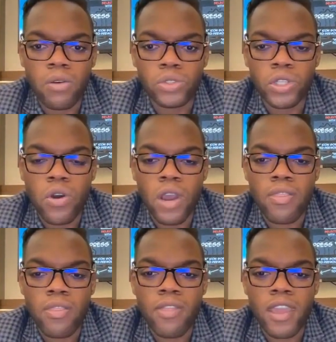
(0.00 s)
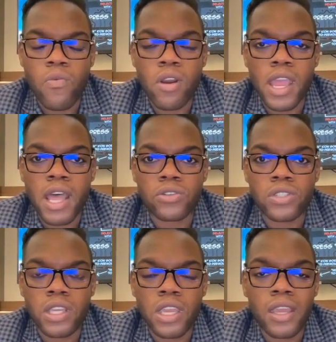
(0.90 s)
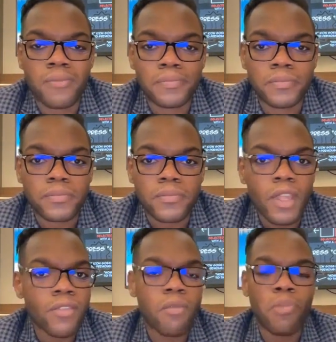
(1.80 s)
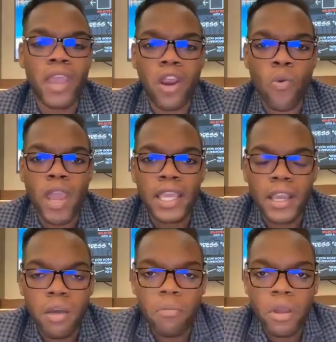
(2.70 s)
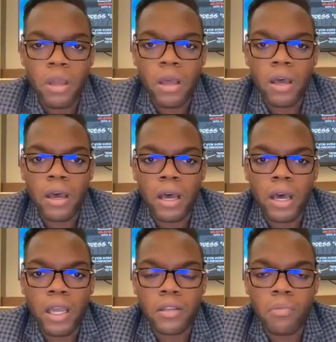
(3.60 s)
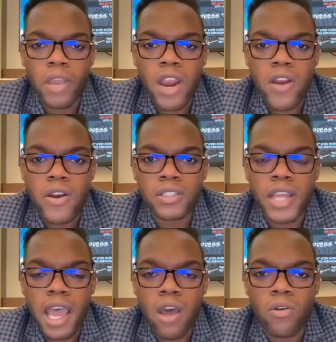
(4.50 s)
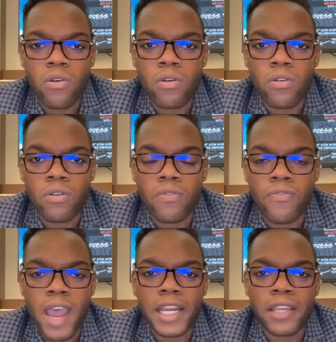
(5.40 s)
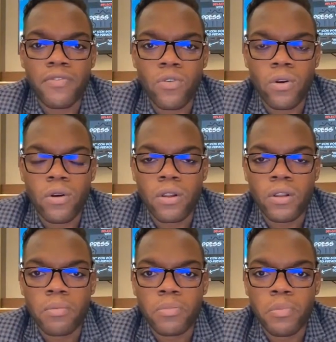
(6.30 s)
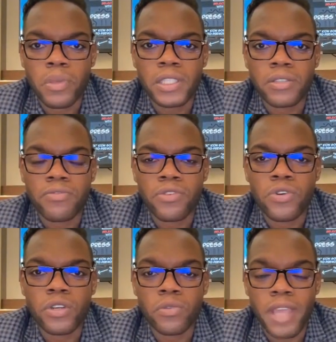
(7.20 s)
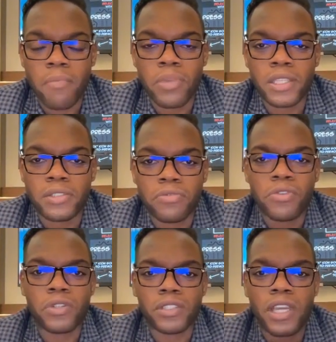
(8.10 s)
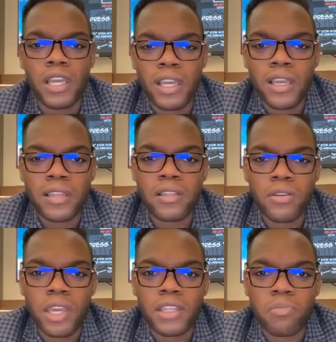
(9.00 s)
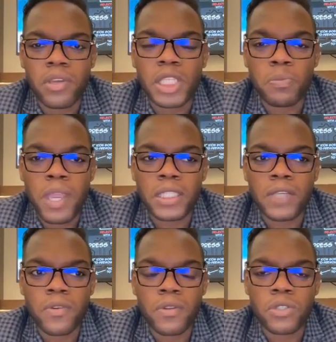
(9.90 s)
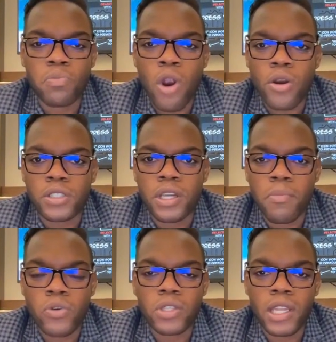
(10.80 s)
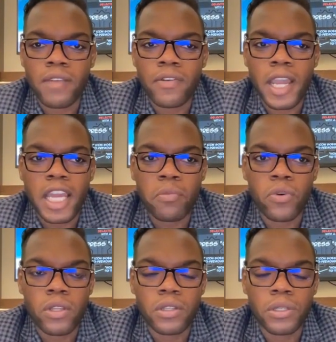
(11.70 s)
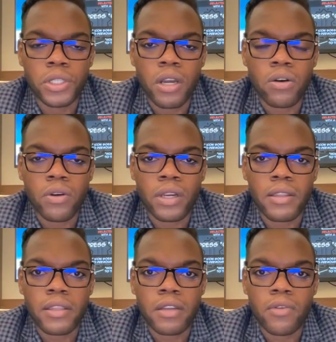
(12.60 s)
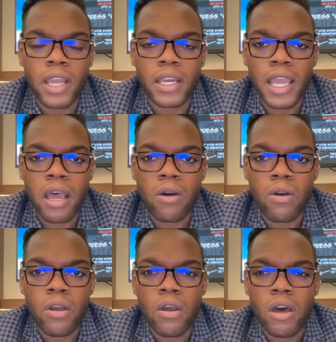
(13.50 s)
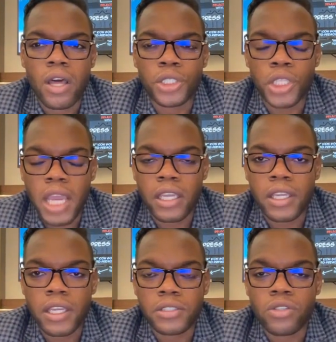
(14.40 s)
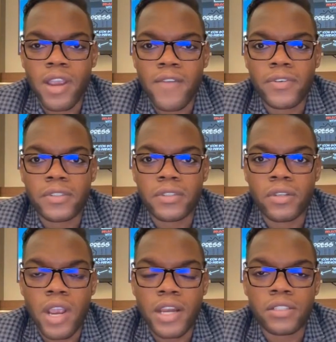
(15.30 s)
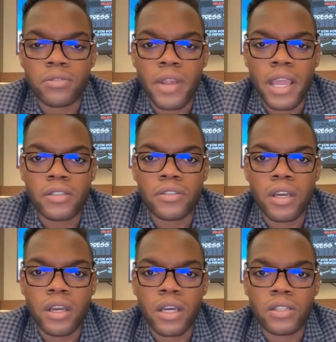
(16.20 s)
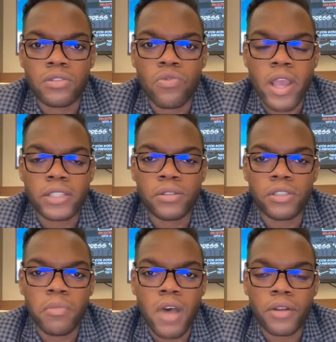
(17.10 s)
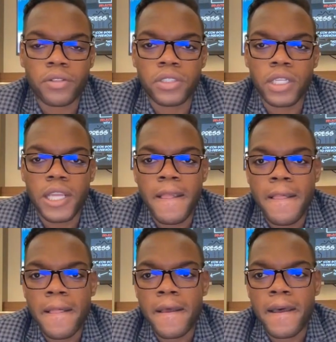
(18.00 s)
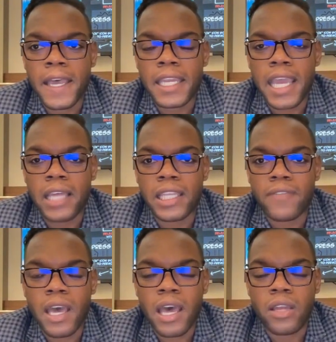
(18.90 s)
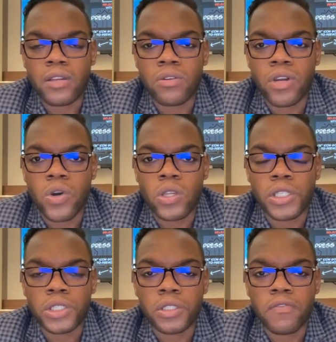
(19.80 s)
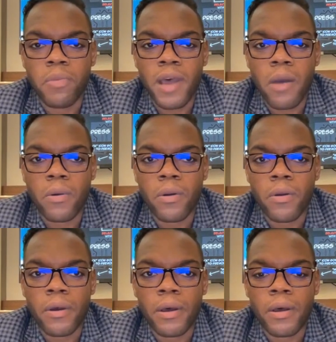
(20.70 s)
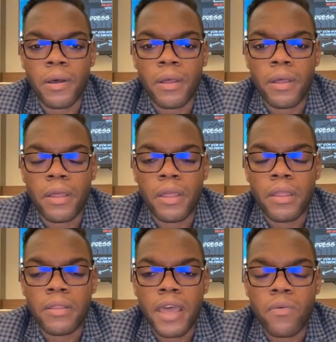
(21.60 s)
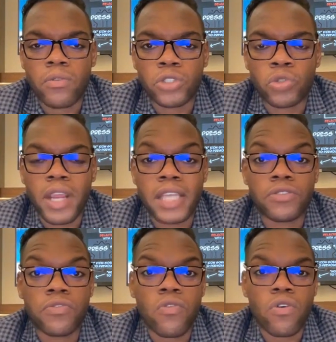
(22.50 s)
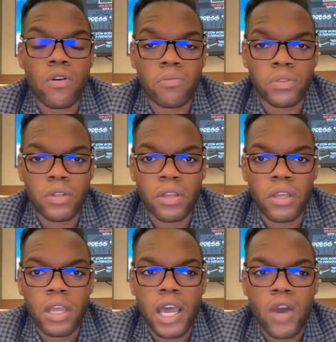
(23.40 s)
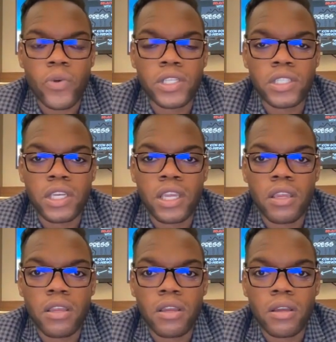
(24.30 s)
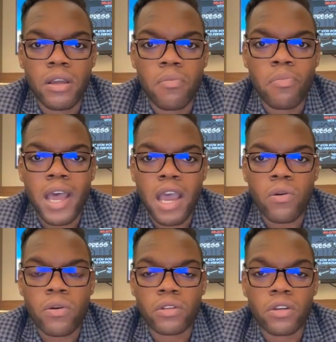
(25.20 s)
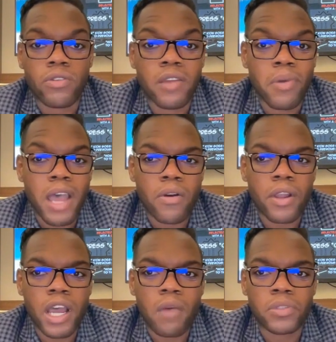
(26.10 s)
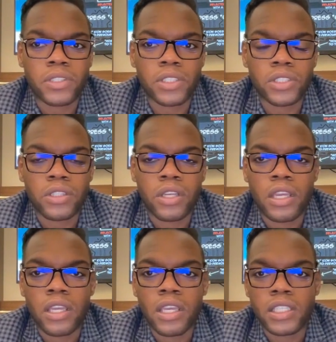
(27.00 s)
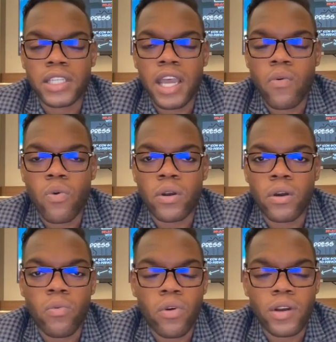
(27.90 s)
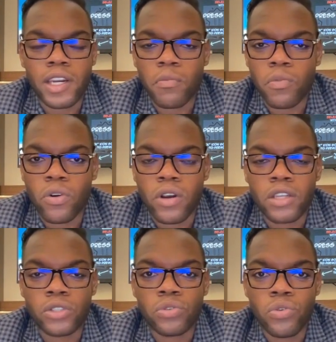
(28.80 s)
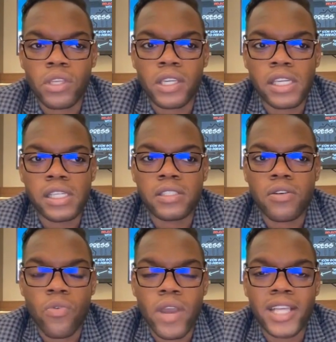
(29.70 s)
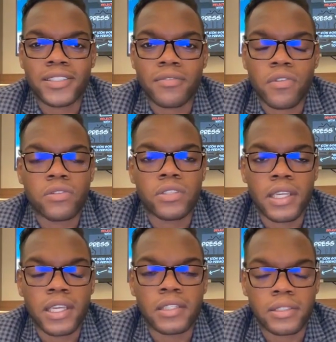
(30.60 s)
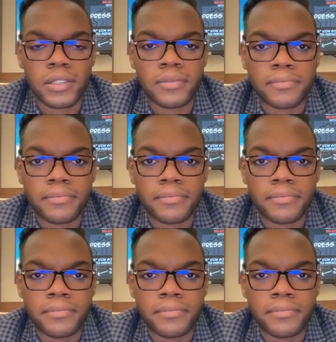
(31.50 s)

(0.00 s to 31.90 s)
So I think we're now seeing the bear waking up, and the bear is now fighting for the piece of food. And when that piece of food is that you get the biggest piece if you're the smartest, most clever animal in the jungle. And I think right now, China is the greatest threat to Western democracy. And now they've got a new coalition of power that will transform how we see power, the great power competition. It's not one-on-one anymore. It truly is the West versus the East.